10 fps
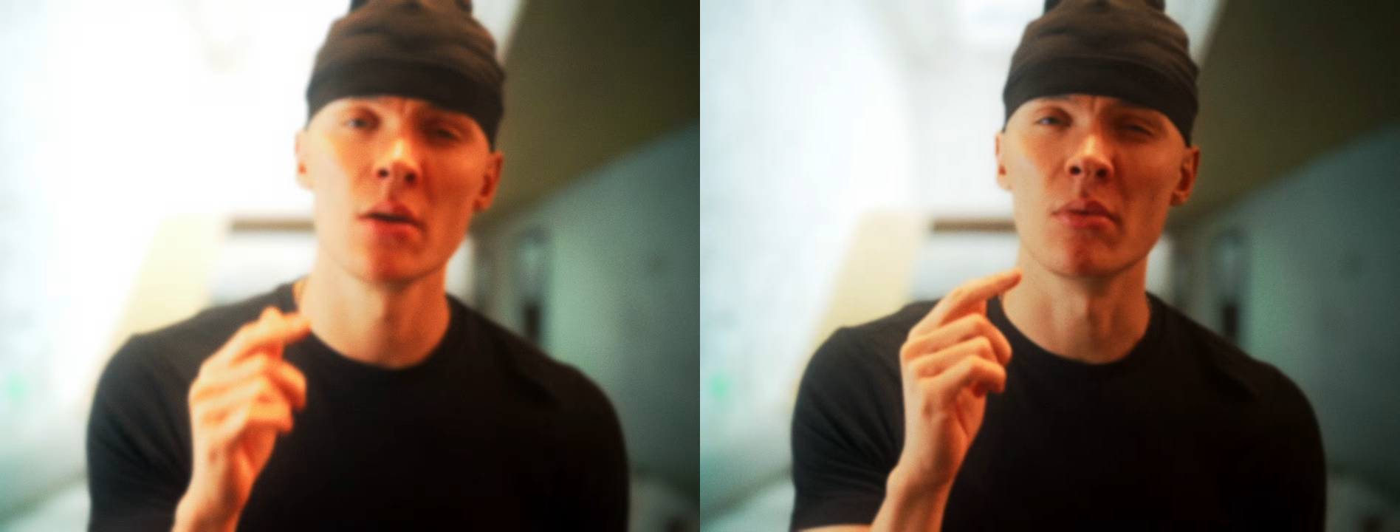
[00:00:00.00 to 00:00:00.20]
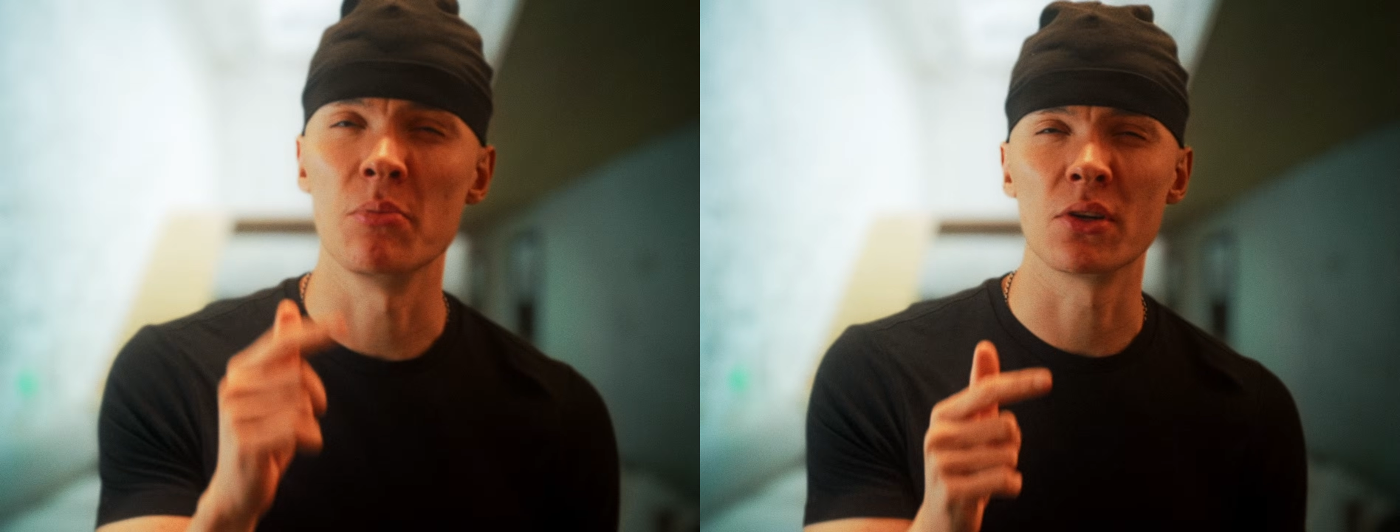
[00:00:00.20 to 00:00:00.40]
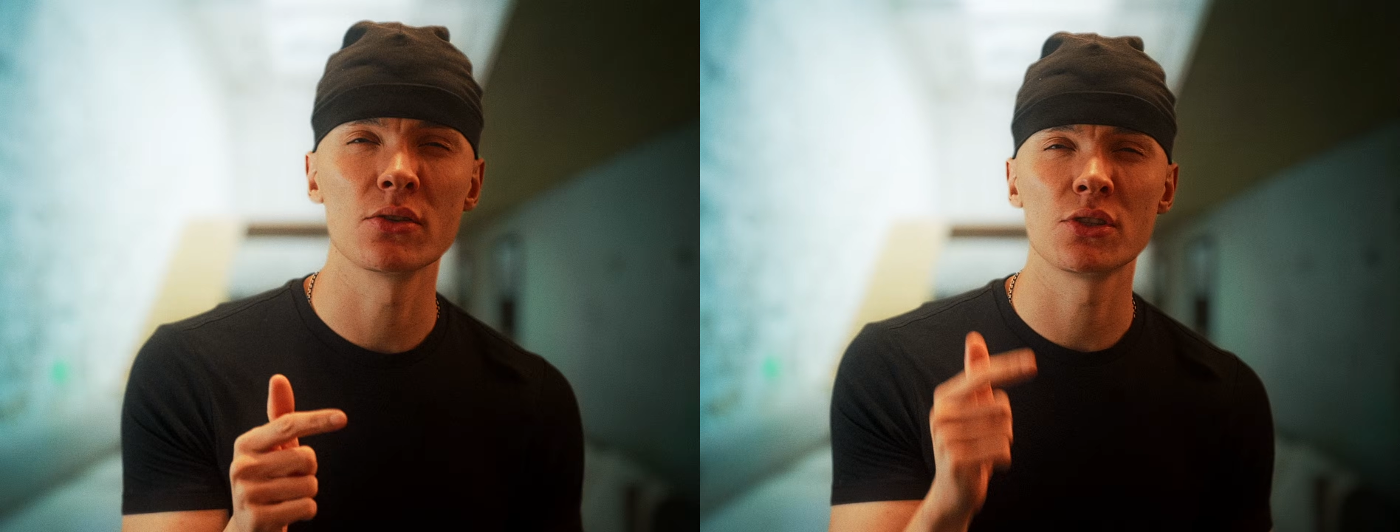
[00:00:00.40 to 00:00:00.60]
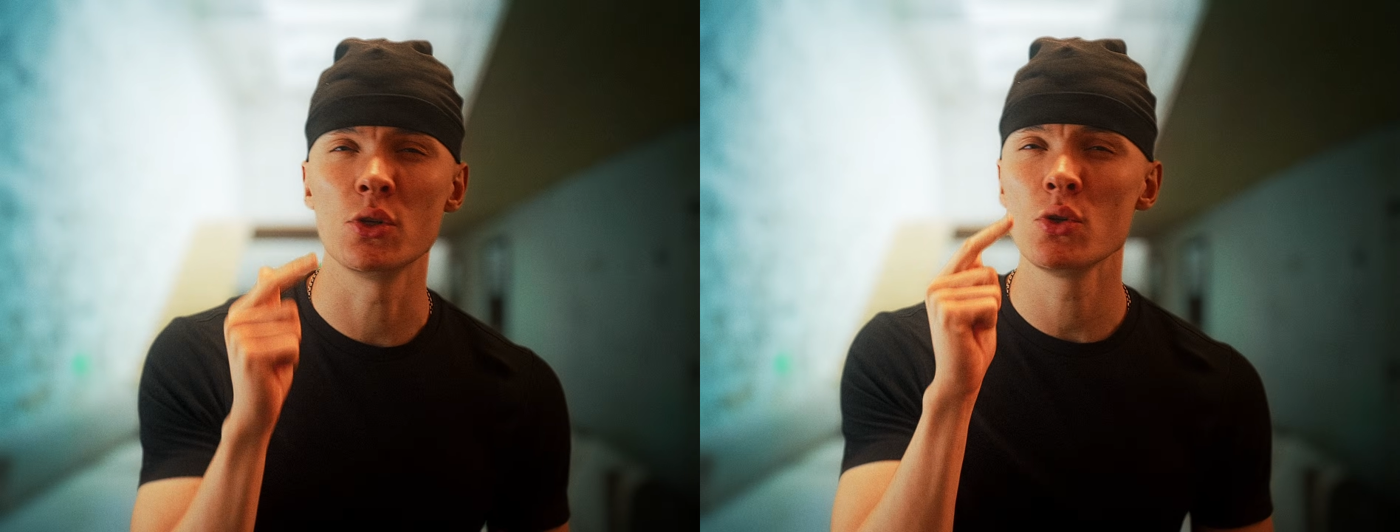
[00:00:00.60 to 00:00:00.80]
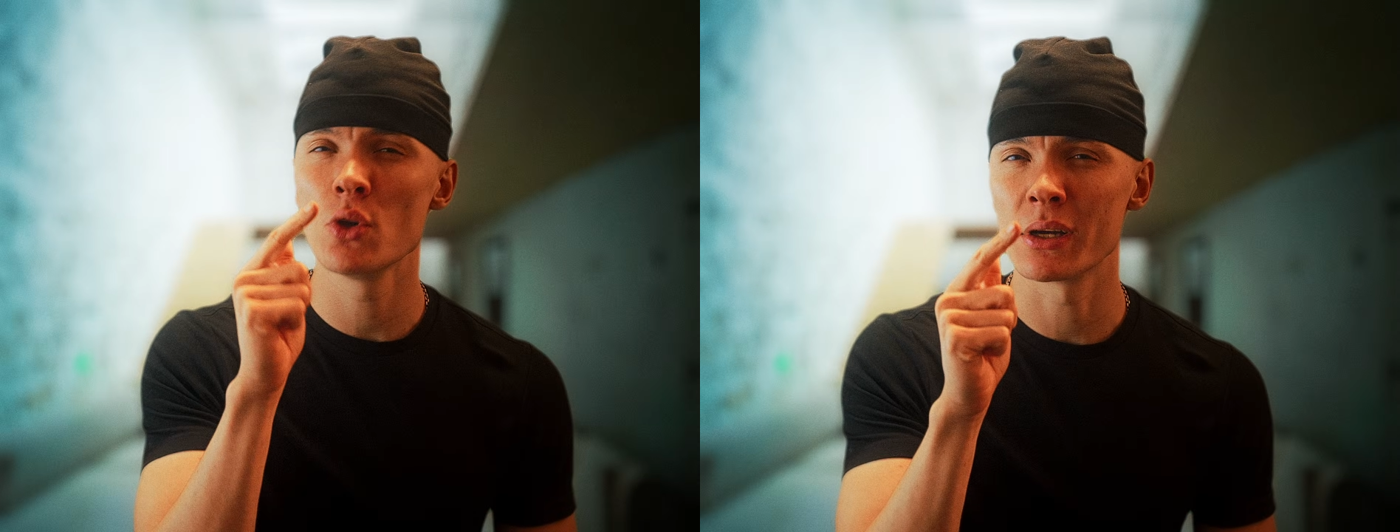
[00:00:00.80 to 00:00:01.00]
but because
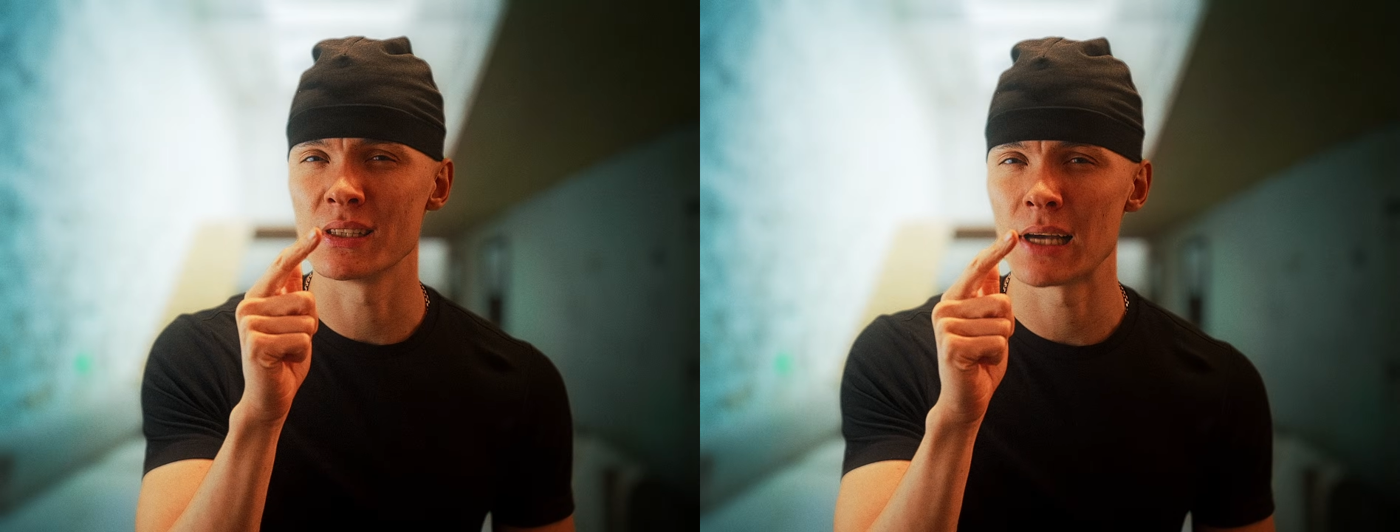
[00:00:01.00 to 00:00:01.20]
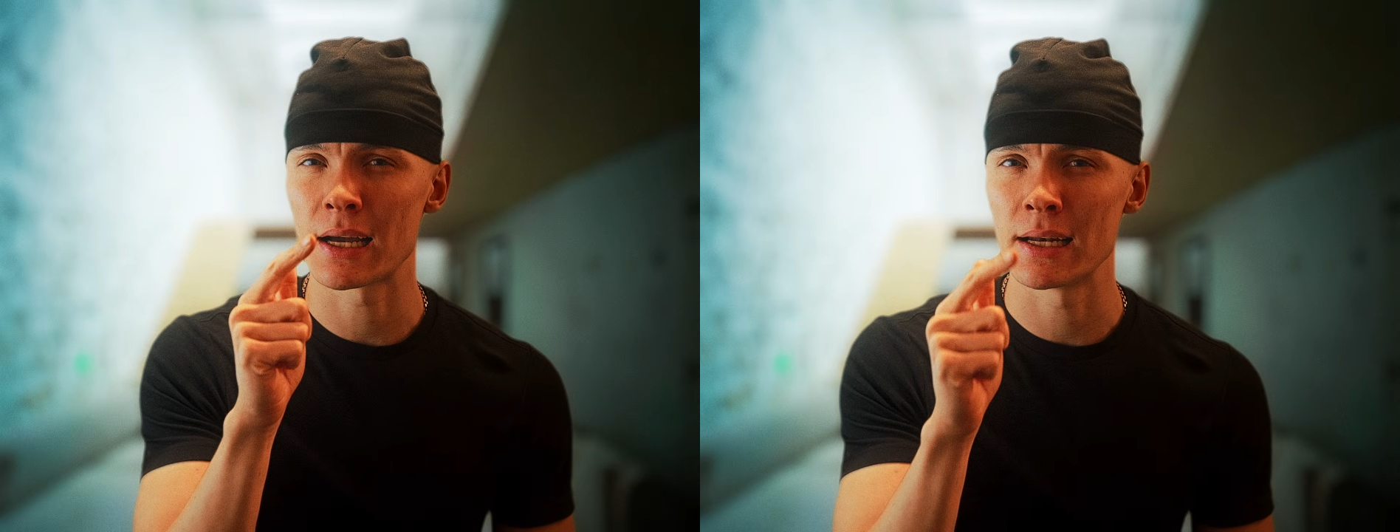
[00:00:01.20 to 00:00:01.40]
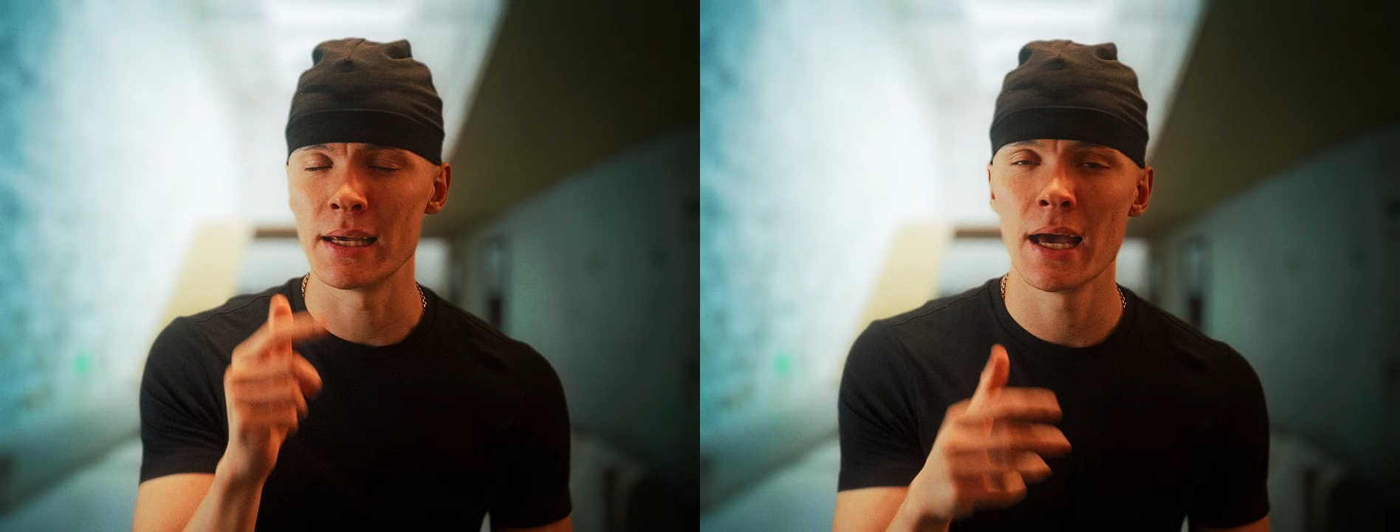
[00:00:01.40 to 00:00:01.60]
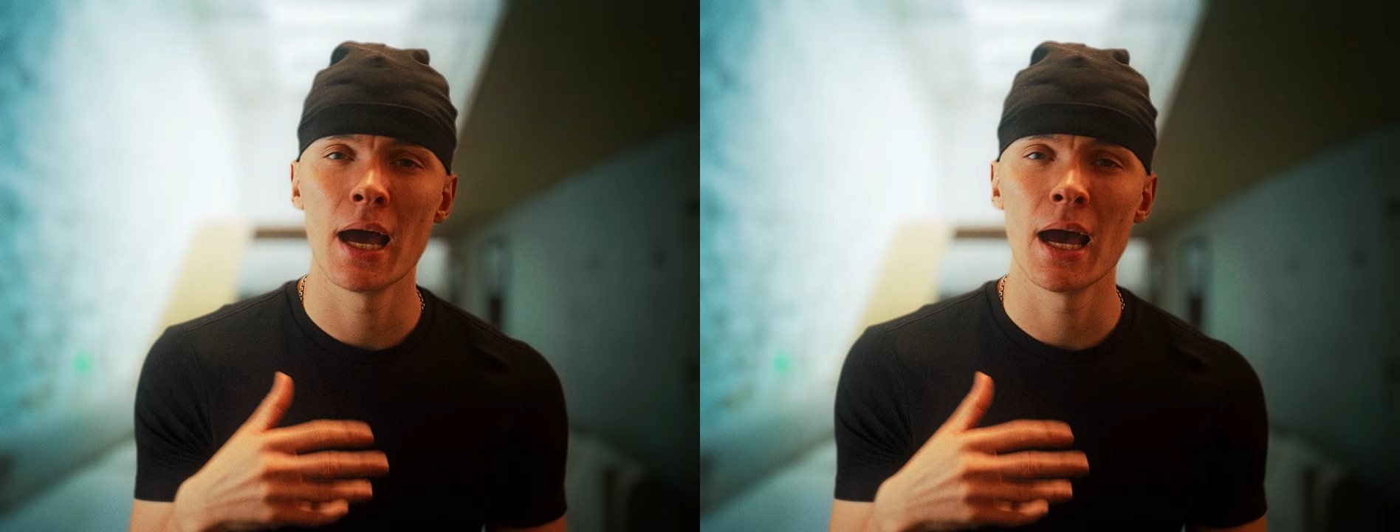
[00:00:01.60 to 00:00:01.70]
you know exactly